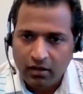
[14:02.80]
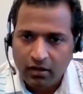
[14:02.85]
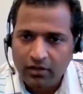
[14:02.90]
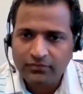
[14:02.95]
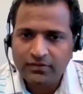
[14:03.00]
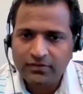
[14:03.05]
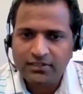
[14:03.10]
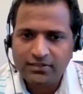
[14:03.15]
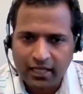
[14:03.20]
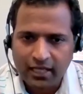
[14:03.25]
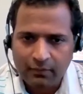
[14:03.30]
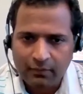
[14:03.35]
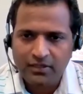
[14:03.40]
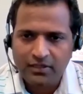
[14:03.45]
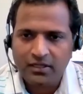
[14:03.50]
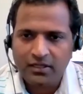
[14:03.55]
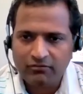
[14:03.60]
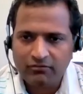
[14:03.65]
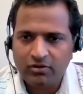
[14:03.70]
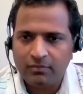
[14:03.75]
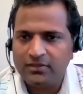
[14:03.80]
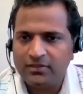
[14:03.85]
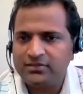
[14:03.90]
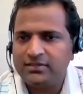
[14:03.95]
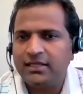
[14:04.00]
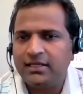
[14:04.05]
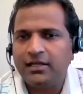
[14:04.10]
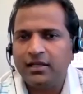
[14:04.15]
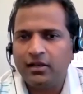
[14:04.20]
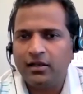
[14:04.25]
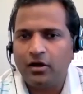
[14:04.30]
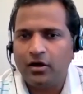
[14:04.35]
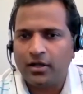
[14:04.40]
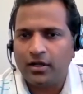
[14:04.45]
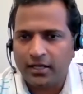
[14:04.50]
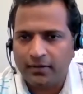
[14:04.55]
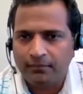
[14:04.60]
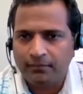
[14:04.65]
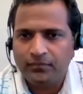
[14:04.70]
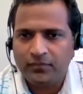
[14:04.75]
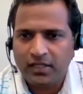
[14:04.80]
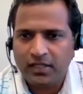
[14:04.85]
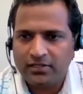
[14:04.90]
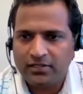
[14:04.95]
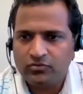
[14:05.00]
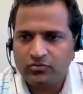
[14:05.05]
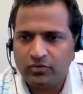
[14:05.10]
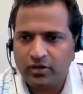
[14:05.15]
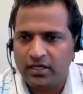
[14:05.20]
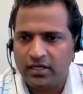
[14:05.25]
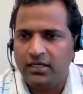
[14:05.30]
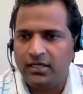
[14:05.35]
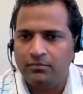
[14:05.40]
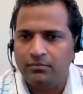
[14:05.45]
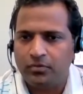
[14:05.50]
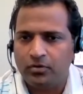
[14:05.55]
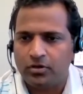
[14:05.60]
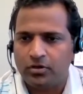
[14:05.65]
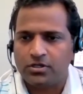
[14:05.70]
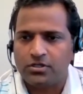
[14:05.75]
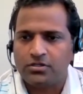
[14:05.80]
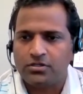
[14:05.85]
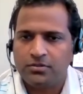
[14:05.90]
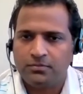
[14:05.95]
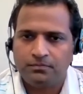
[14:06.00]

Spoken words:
of these can be done from a single login. That's very important.